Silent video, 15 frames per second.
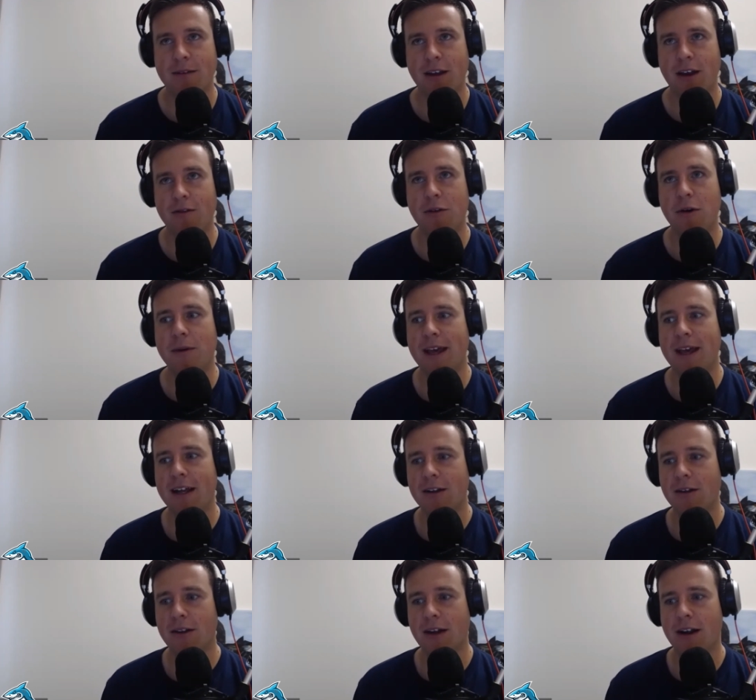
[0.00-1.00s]
of what we can
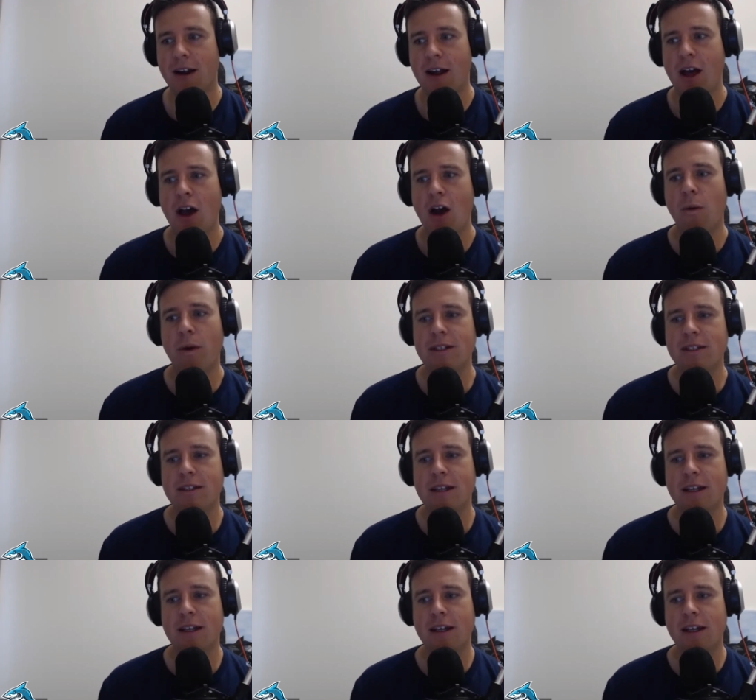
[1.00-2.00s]
do there. What's
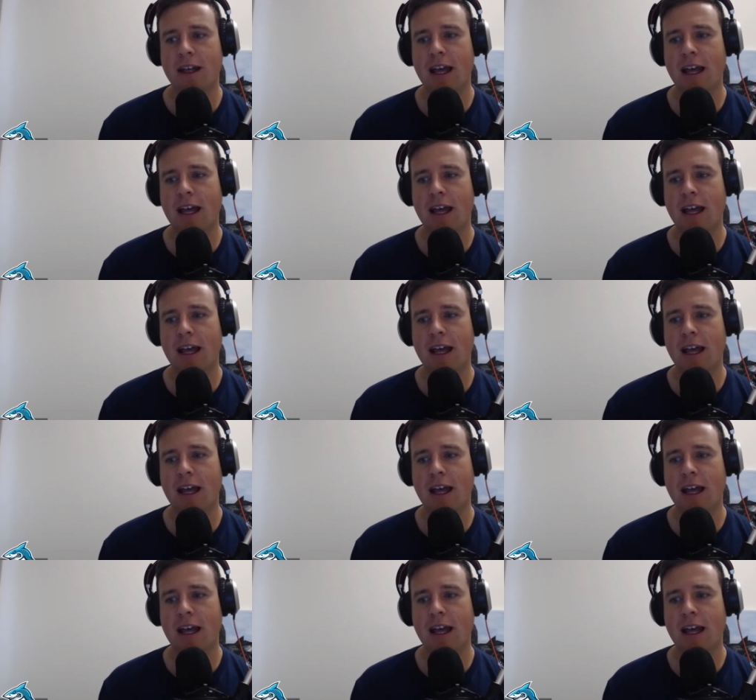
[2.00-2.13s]
the